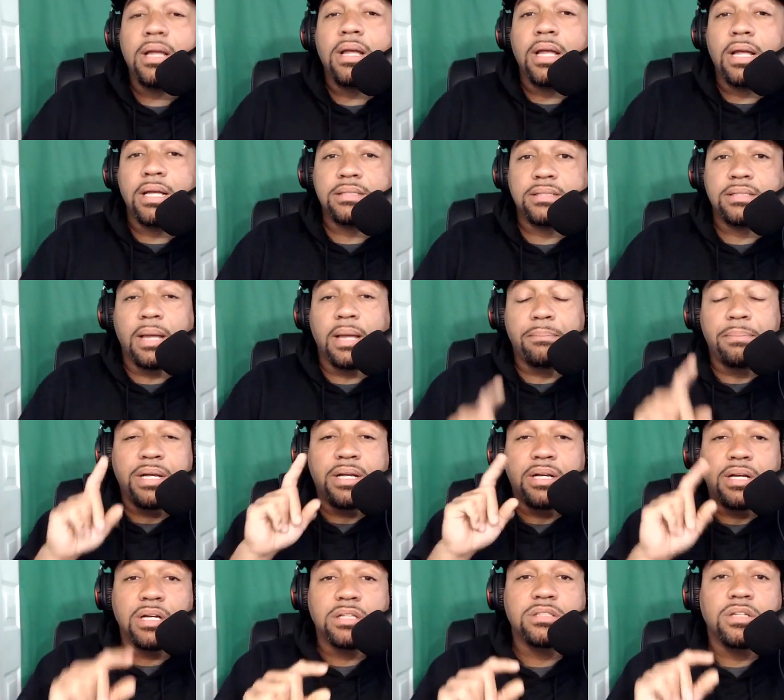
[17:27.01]
is that
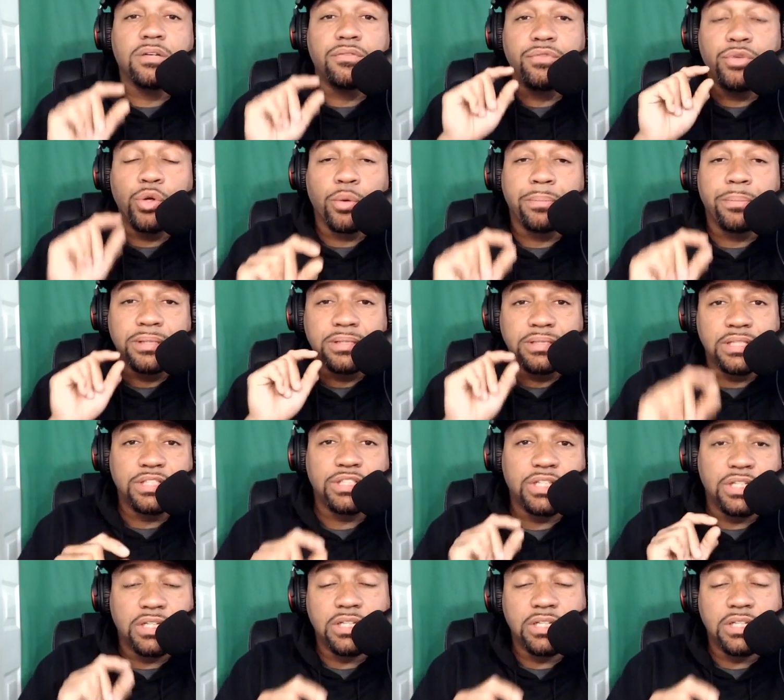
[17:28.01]
because of your position in